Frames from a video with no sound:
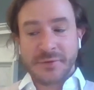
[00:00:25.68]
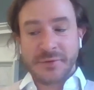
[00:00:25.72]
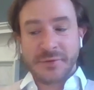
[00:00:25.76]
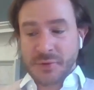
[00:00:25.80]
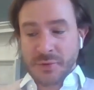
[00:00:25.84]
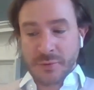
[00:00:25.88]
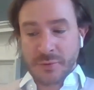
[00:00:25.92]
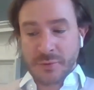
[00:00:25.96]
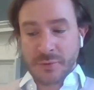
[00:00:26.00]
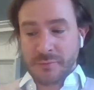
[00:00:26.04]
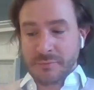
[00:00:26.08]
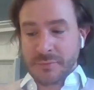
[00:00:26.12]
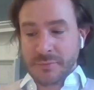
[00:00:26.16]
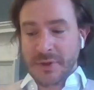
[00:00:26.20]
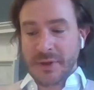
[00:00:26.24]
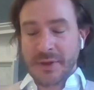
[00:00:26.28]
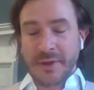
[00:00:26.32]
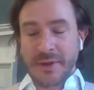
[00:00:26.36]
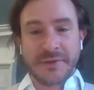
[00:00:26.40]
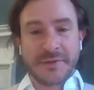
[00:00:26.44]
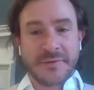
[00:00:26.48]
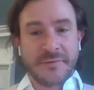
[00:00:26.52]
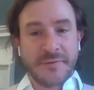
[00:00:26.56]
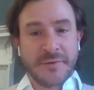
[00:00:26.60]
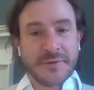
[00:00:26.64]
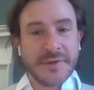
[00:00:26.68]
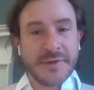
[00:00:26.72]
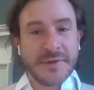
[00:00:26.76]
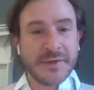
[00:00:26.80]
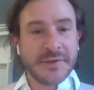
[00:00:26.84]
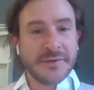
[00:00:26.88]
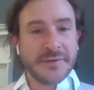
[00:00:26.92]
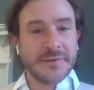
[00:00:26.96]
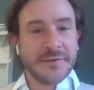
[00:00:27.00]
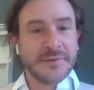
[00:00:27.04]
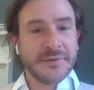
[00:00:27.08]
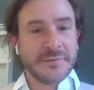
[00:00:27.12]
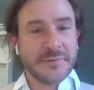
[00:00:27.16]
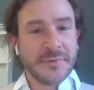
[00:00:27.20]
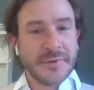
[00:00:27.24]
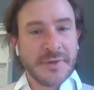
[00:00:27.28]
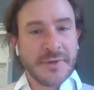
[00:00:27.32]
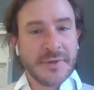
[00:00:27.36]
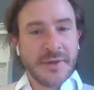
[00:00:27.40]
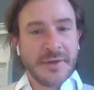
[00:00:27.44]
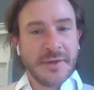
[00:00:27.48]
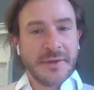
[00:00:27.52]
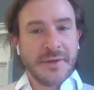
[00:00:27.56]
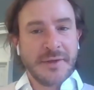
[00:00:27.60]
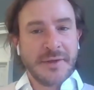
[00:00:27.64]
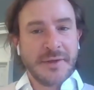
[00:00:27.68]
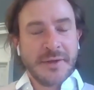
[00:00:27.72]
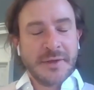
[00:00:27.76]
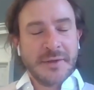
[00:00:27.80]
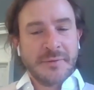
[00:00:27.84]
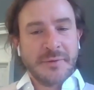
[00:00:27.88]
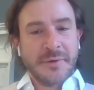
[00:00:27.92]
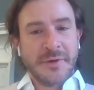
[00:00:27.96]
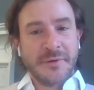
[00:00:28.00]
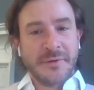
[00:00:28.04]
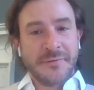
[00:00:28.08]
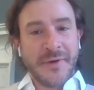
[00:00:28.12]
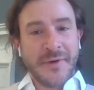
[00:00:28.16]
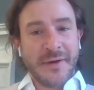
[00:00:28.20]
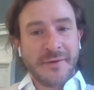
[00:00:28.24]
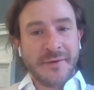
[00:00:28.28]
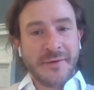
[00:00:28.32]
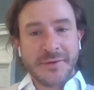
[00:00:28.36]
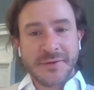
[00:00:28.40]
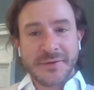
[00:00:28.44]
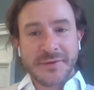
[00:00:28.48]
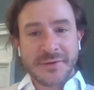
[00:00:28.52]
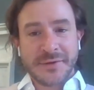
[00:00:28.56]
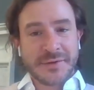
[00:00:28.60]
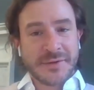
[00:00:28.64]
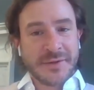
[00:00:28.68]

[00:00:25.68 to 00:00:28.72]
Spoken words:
short little interview sessions with the founders,